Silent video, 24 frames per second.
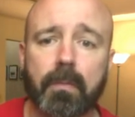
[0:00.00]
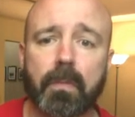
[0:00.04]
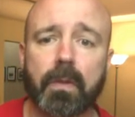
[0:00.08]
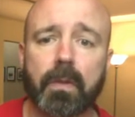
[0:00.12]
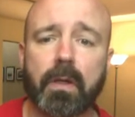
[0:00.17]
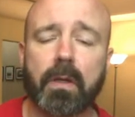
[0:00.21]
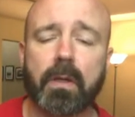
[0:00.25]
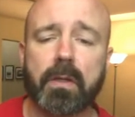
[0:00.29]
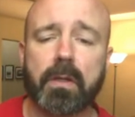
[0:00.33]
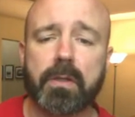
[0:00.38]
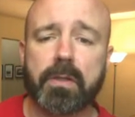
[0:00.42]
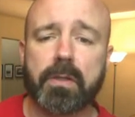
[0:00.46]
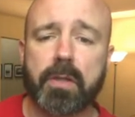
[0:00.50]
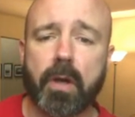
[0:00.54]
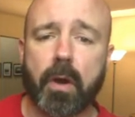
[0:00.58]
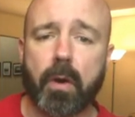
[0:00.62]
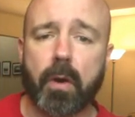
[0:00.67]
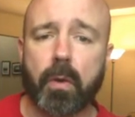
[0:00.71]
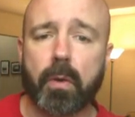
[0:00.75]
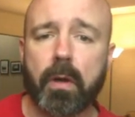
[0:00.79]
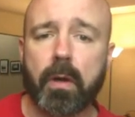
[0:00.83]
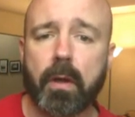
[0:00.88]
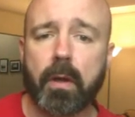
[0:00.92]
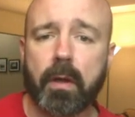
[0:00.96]

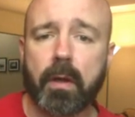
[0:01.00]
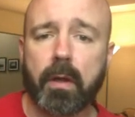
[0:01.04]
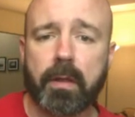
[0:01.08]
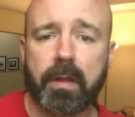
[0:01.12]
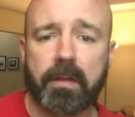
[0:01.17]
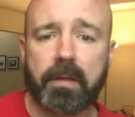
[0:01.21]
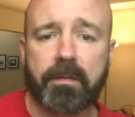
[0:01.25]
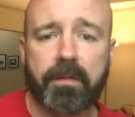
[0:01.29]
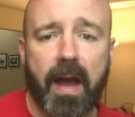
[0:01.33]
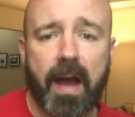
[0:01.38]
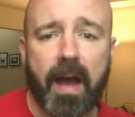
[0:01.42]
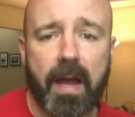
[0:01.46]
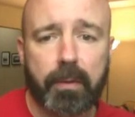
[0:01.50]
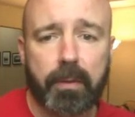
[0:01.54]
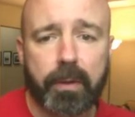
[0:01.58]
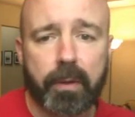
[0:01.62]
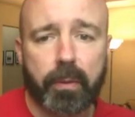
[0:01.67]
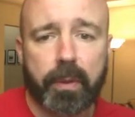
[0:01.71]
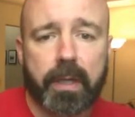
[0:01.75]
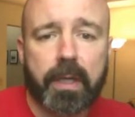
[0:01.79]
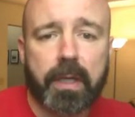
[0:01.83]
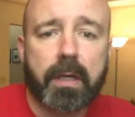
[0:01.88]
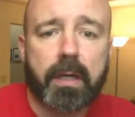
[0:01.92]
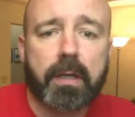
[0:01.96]
So the following
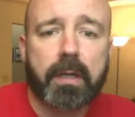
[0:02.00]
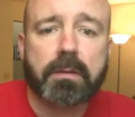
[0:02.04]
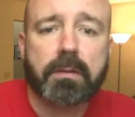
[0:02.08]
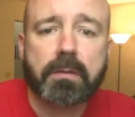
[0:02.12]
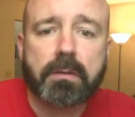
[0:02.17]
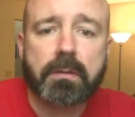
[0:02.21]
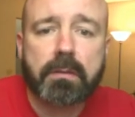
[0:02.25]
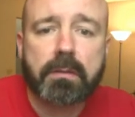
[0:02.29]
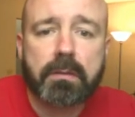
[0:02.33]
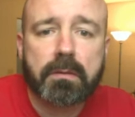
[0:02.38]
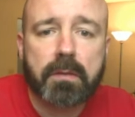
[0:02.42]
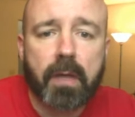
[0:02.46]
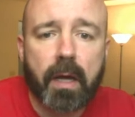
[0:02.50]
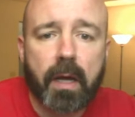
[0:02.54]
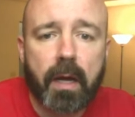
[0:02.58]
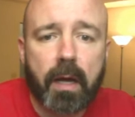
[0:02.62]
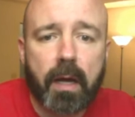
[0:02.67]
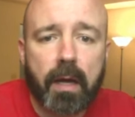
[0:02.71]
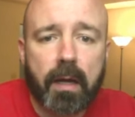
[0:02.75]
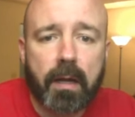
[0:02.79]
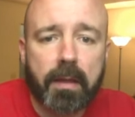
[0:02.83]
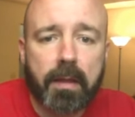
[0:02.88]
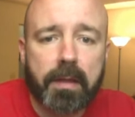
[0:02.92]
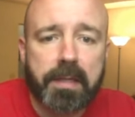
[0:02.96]
week,
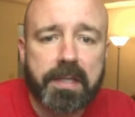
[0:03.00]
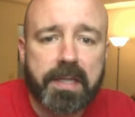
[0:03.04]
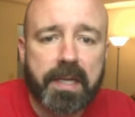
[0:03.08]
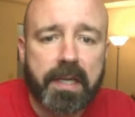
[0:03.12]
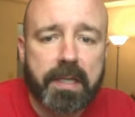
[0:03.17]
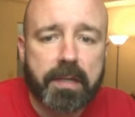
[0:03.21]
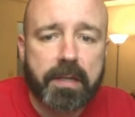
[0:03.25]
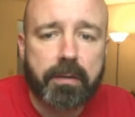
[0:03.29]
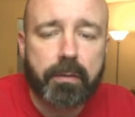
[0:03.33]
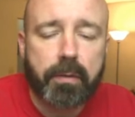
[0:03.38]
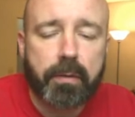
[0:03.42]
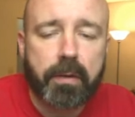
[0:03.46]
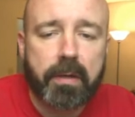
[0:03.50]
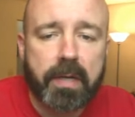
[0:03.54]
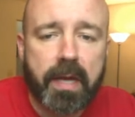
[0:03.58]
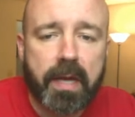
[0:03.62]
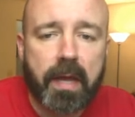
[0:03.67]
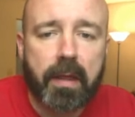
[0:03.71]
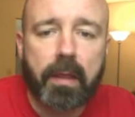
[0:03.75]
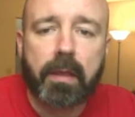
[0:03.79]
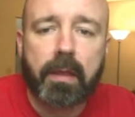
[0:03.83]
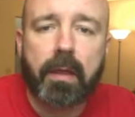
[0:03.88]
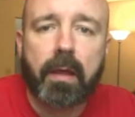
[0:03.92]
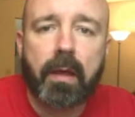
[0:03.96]
the 6th through the
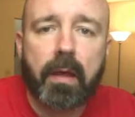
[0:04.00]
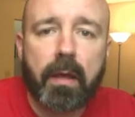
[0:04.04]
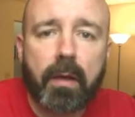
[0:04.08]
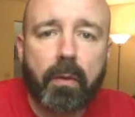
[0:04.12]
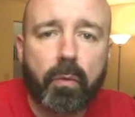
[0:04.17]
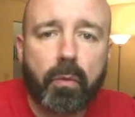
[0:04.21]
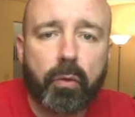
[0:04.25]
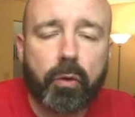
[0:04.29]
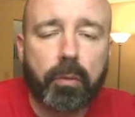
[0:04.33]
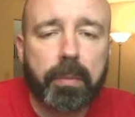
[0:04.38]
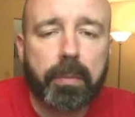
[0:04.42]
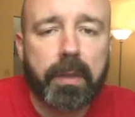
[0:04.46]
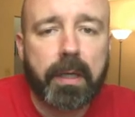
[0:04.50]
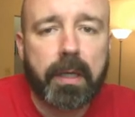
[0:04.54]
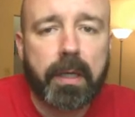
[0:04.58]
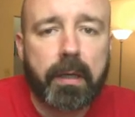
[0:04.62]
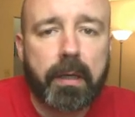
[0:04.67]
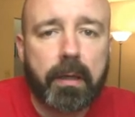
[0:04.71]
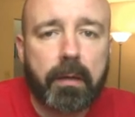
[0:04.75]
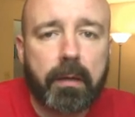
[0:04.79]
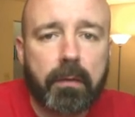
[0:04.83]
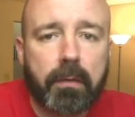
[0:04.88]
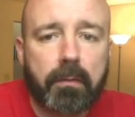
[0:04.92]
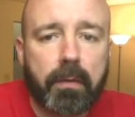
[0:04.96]
10th, will
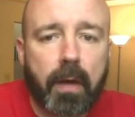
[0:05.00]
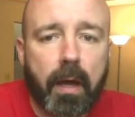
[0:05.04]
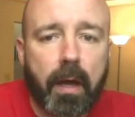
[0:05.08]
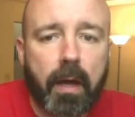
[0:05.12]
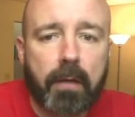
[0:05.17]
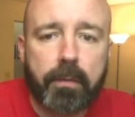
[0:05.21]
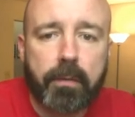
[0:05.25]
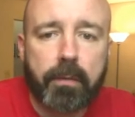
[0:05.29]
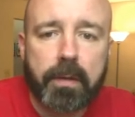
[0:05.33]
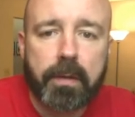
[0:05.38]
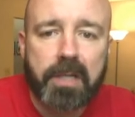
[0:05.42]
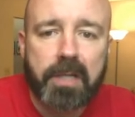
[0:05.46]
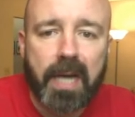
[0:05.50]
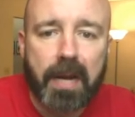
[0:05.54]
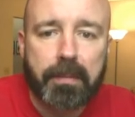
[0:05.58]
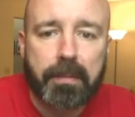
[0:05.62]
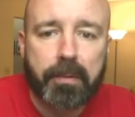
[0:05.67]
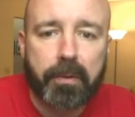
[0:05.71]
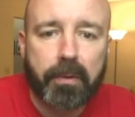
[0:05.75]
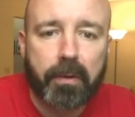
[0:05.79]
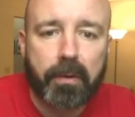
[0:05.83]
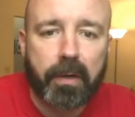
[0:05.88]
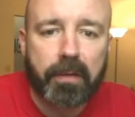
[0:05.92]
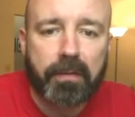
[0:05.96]
be for the Chapter
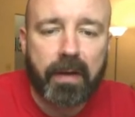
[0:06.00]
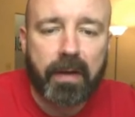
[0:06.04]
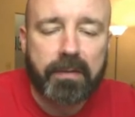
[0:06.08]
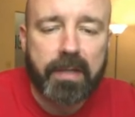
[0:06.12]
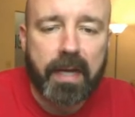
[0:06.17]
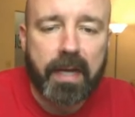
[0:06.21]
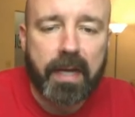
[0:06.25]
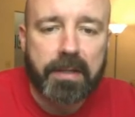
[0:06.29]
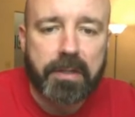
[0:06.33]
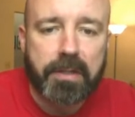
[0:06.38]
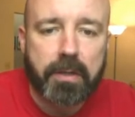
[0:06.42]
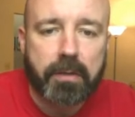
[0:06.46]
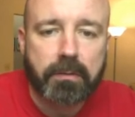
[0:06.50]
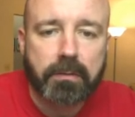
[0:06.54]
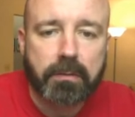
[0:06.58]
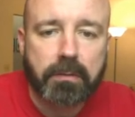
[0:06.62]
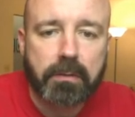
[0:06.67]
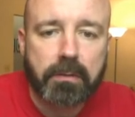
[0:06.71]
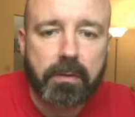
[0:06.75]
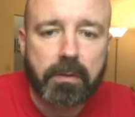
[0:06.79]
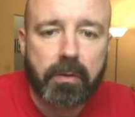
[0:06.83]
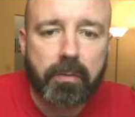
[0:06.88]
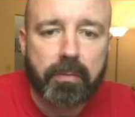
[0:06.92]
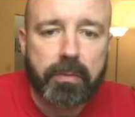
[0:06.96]
35 test.
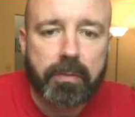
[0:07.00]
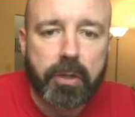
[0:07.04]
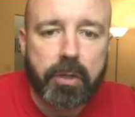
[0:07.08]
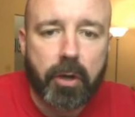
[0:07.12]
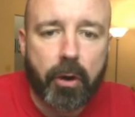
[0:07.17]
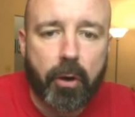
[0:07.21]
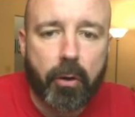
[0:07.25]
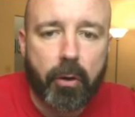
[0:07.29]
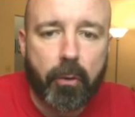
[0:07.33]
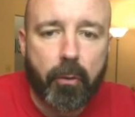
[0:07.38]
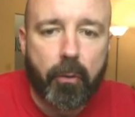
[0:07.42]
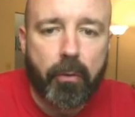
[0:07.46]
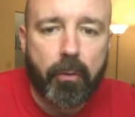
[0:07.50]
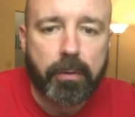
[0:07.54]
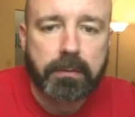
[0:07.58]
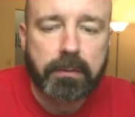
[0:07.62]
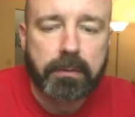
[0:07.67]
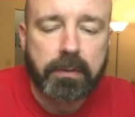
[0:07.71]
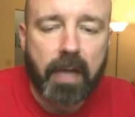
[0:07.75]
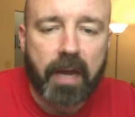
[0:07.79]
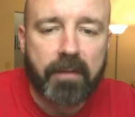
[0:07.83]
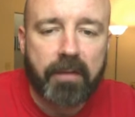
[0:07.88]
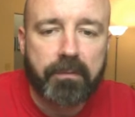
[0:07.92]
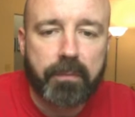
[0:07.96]
So
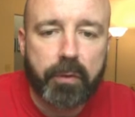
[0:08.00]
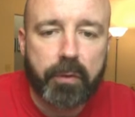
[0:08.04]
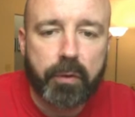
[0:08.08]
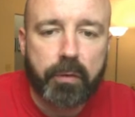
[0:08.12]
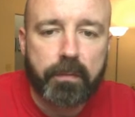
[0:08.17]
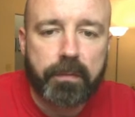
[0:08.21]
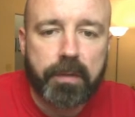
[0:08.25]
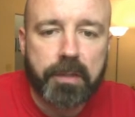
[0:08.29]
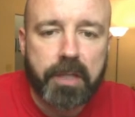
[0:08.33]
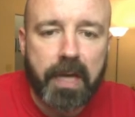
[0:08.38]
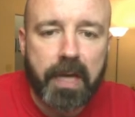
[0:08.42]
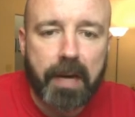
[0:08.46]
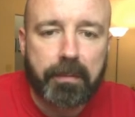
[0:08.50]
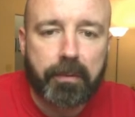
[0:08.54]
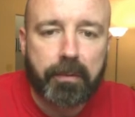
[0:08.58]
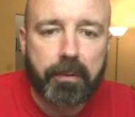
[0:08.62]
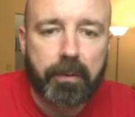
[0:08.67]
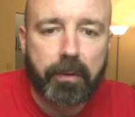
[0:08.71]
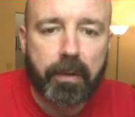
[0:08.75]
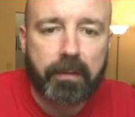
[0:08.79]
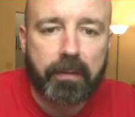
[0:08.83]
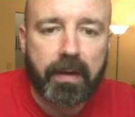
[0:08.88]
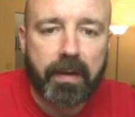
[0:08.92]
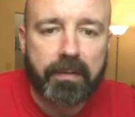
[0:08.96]
I've moved the Chapter
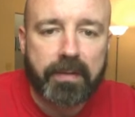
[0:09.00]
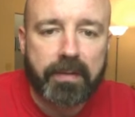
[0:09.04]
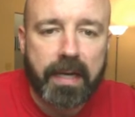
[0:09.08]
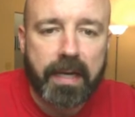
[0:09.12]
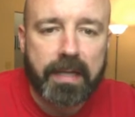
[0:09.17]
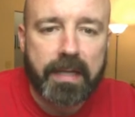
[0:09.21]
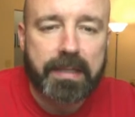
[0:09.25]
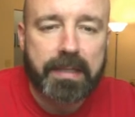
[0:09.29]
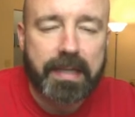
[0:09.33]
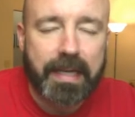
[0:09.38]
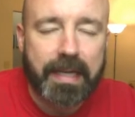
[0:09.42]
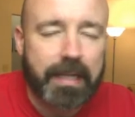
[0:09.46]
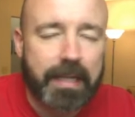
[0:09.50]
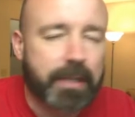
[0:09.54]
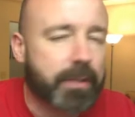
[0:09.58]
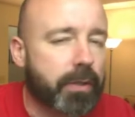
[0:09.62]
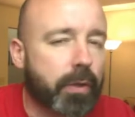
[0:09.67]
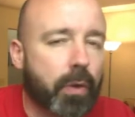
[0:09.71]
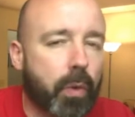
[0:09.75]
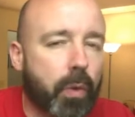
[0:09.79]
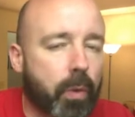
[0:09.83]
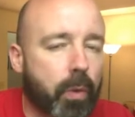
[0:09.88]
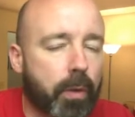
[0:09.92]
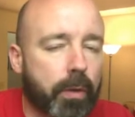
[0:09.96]
35 test into
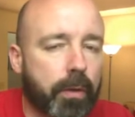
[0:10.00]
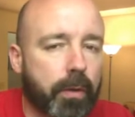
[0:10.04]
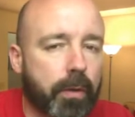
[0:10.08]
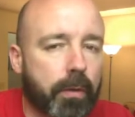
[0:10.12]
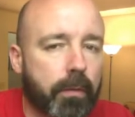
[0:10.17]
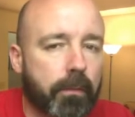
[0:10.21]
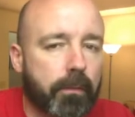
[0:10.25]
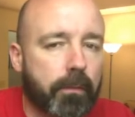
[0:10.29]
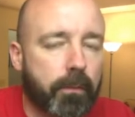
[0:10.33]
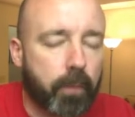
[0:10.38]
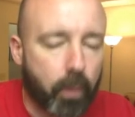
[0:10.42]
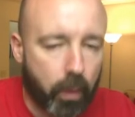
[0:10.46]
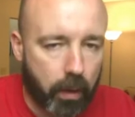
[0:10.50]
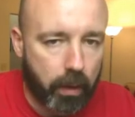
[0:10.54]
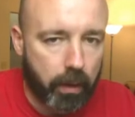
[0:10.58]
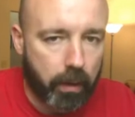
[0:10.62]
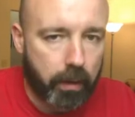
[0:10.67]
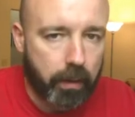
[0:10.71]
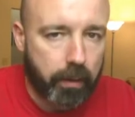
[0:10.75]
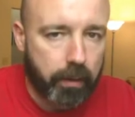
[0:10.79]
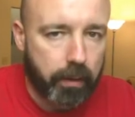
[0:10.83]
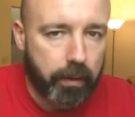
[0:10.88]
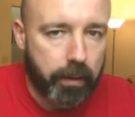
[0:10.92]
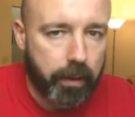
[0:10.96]
quarter 4.
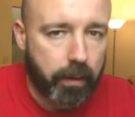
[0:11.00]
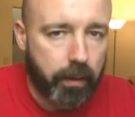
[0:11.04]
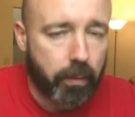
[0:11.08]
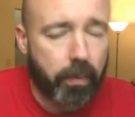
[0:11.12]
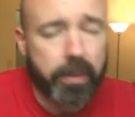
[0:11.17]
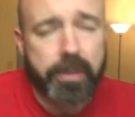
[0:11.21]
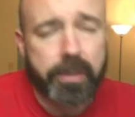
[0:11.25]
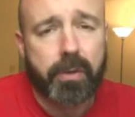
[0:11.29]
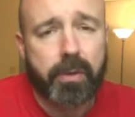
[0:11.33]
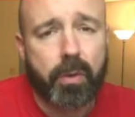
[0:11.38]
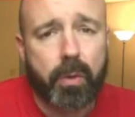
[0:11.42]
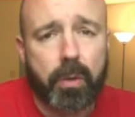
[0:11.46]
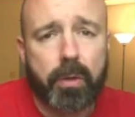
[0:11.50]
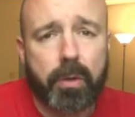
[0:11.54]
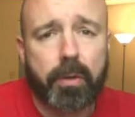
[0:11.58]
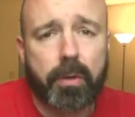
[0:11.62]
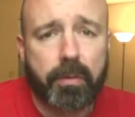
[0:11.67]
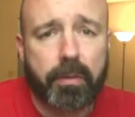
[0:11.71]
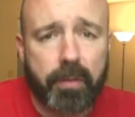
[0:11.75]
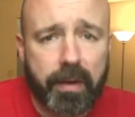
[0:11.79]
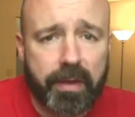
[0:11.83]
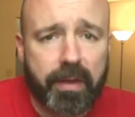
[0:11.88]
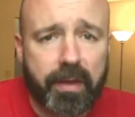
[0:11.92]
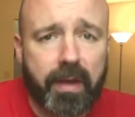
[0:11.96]
It was a quarter
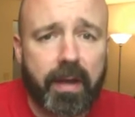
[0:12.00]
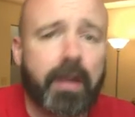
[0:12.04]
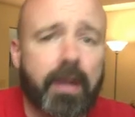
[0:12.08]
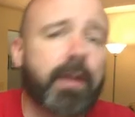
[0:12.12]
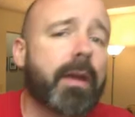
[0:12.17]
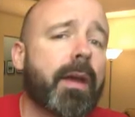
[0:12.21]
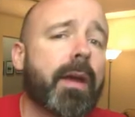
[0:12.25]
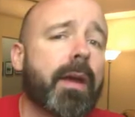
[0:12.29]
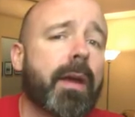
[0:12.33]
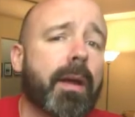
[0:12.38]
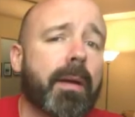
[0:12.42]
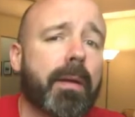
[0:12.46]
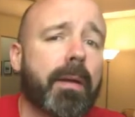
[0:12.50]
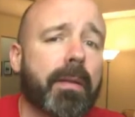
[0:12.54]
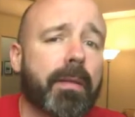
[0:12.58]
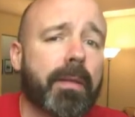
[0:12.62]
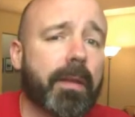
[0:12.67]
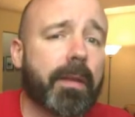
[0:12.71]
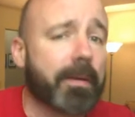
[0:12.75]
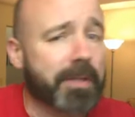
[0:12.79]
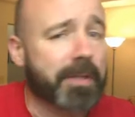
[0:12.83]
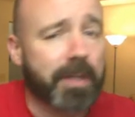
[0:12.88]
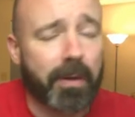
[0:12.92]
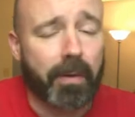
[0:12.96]
3 thing. There
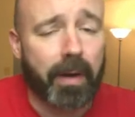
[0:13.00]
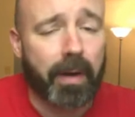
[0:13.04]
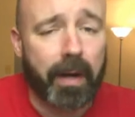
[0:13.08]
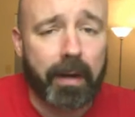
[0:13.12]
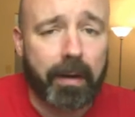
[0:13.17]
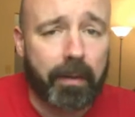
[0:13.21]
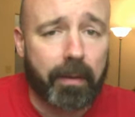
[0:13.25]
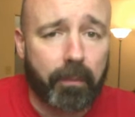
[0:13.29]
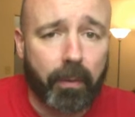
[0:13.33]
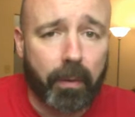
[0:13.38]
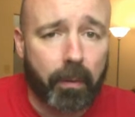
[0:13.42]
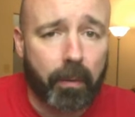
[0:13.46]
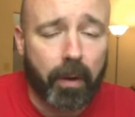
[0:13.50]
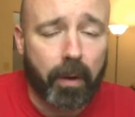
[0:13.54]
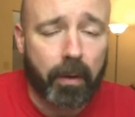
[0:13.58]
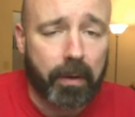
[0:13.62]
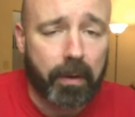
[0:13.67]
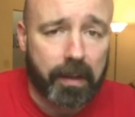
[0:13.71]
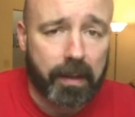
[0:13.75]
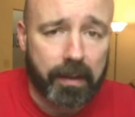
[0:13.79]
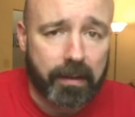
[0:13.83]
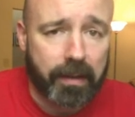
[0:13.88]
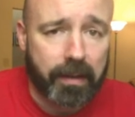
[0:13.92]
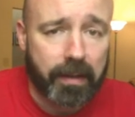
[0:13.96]
was no way we were all going to
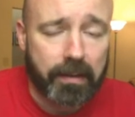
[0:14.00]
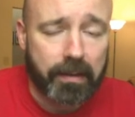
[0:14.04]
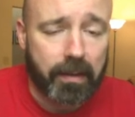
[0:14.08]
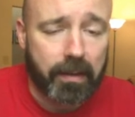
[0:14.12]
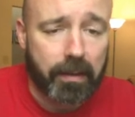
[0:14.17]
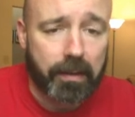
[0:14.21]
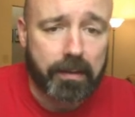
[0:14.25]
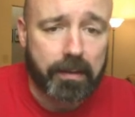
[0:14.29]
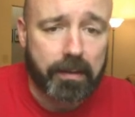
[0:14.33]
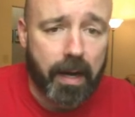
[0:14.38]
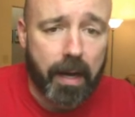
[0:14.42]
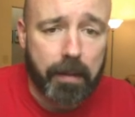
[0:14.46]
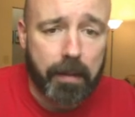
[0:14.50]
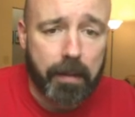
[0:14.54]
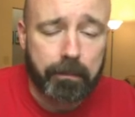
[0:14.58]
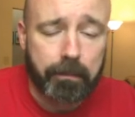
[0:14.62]
get that done in time.